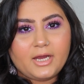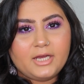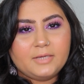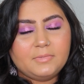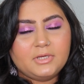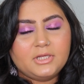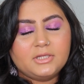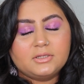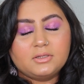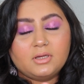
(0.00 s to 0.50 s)
I
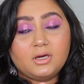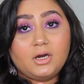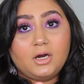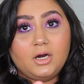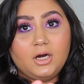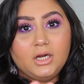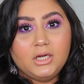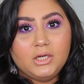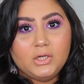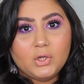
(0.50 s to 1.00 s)
mean,
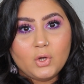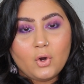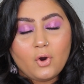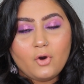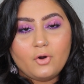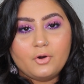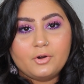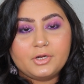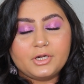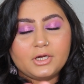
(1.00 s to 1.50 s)
a
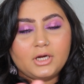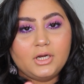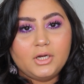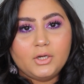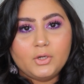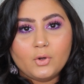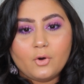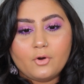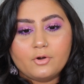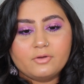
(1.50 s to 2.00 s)
lot
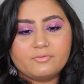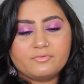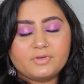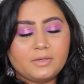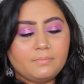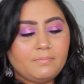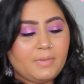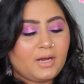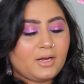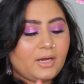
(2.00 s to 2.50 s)
of
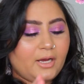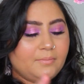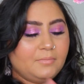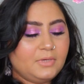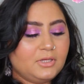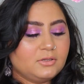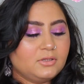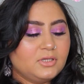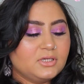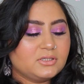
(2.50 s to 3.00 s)
kickback. I
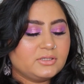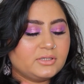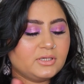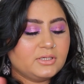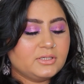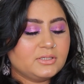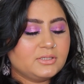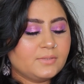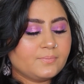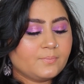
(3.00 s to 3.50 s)
mean, this
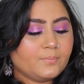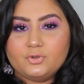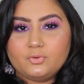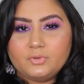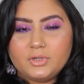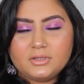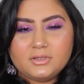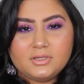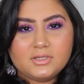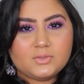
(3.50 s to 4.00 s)
is
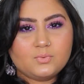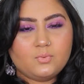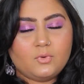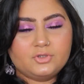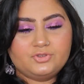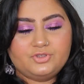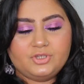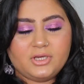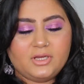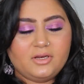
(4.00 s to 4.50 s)
during this
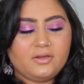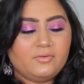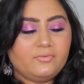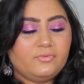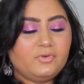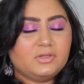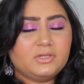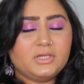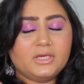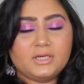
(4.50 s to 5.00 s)
swatching and
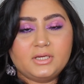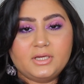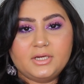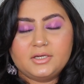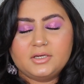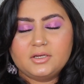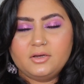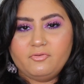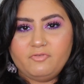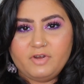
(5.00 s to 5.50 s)
everything,
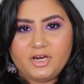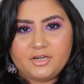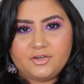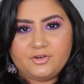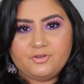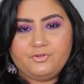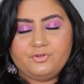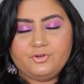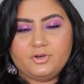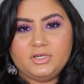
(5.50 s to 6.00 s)
it
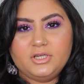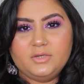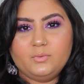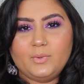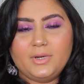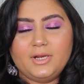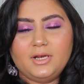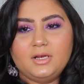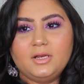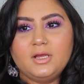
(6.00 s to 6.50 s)
went really
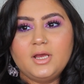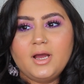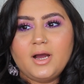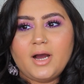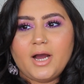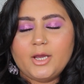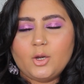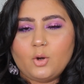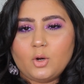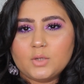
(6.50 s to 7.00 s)
well.
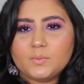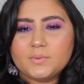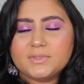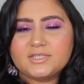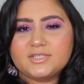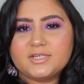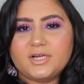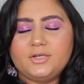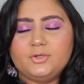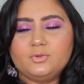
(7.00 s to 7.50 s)
I
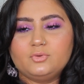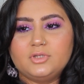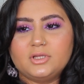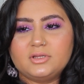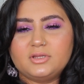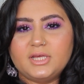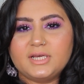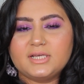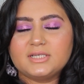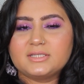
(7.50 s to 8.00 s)
always tell you,
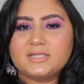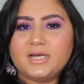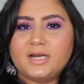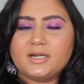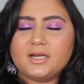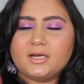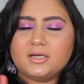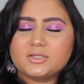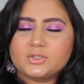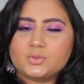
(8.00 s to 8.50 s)
the things
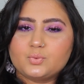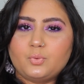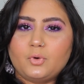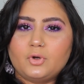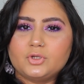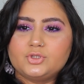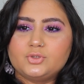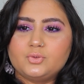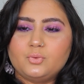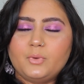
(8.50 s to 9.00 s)
that are
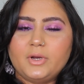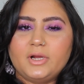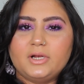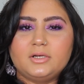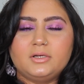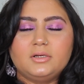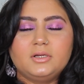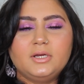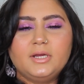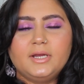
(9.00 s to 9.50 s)
swatched
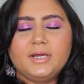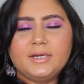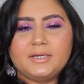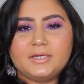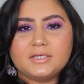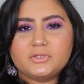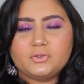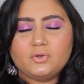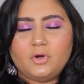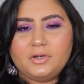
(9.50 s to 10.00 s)
well,
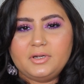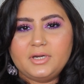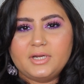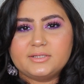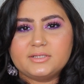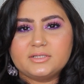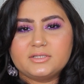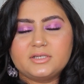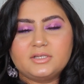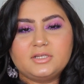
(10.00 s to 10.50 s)
it is not
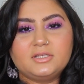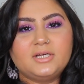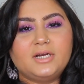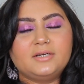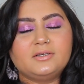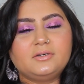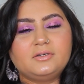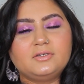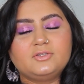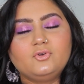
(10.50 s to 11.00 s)
necessary
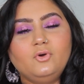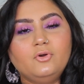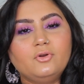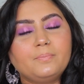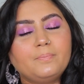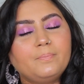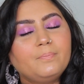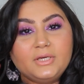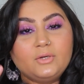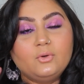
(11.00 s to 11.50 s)
that it is going
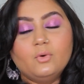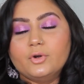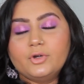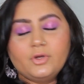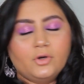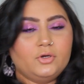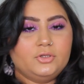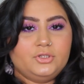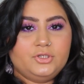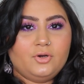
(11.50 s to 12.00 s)
to be
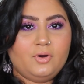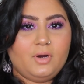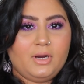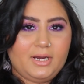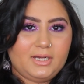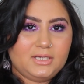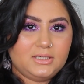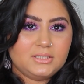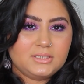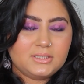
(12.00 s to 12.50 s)
good on your
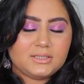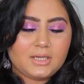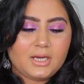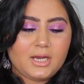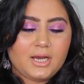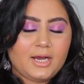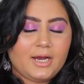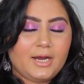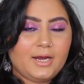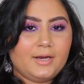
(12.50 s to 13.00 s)
eyes,
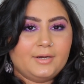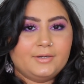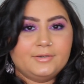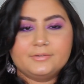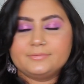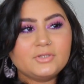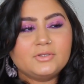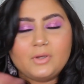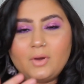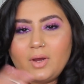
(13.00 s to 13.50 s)

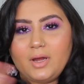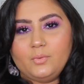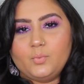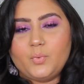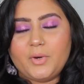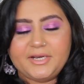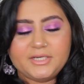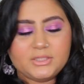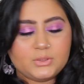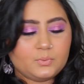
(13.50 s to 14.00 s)
and you know, and
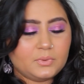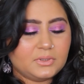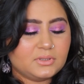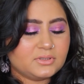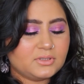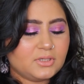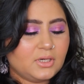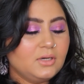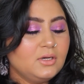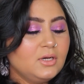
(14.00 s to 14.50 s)
vice
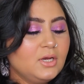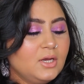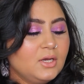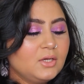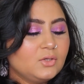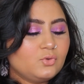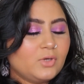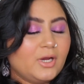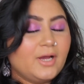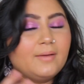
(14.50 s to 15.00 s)
versa.
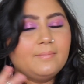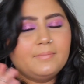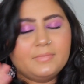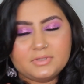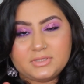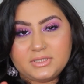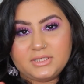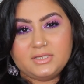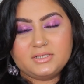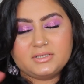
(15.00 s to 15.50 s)
So I
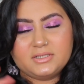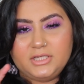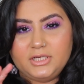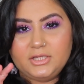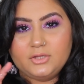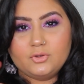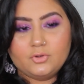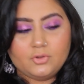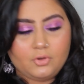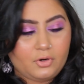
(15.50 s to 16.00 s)
am
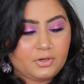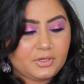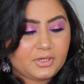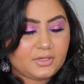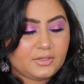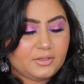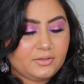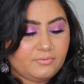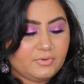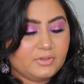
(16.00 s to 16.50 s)
seriously not
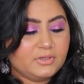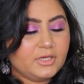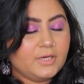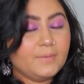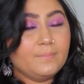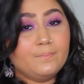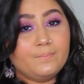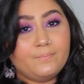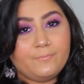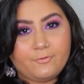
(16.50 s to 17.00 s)
even
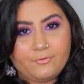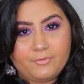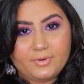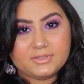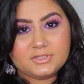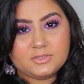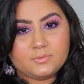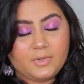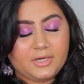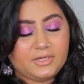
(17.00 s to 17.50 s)

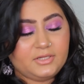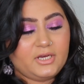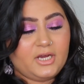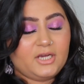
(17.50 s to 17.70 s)
impressed by the